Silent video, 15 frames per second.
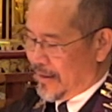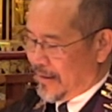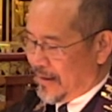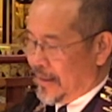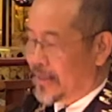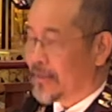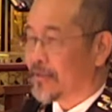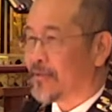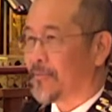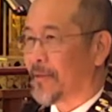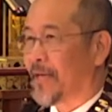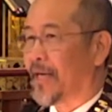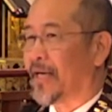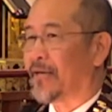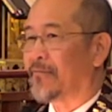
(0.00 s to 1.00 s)
In
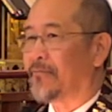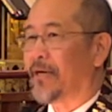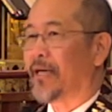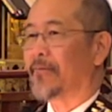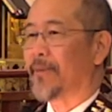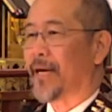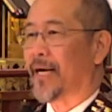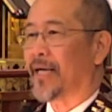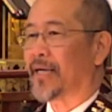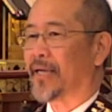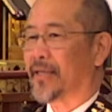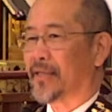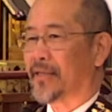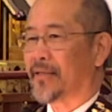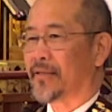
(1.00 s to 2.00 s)
Japan, way back
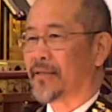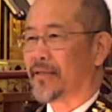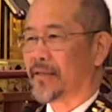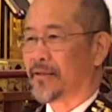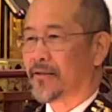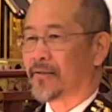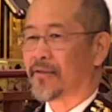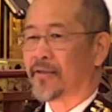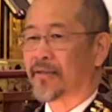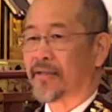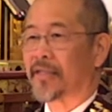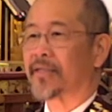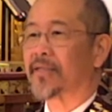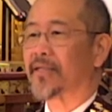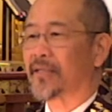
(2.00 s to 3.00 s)
in the year
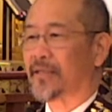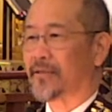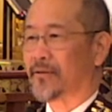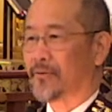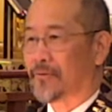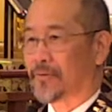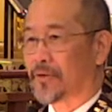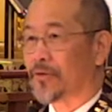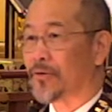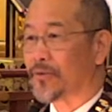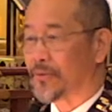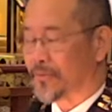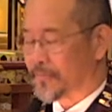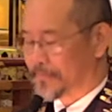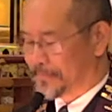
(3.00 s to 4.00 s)

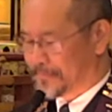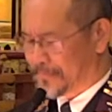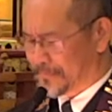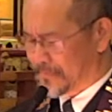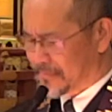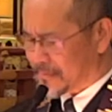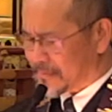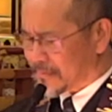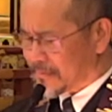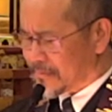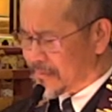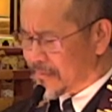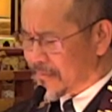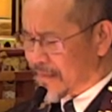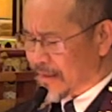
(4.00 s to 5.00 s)
1602,
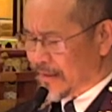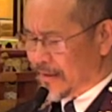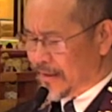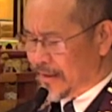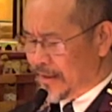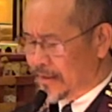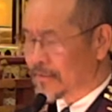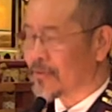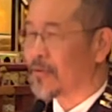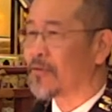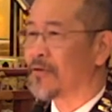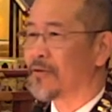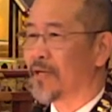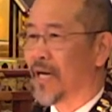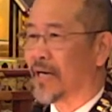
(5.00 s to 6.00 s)
the
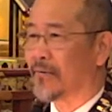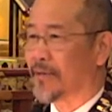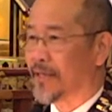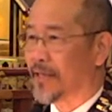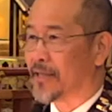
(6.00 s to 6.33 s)
Tokugawa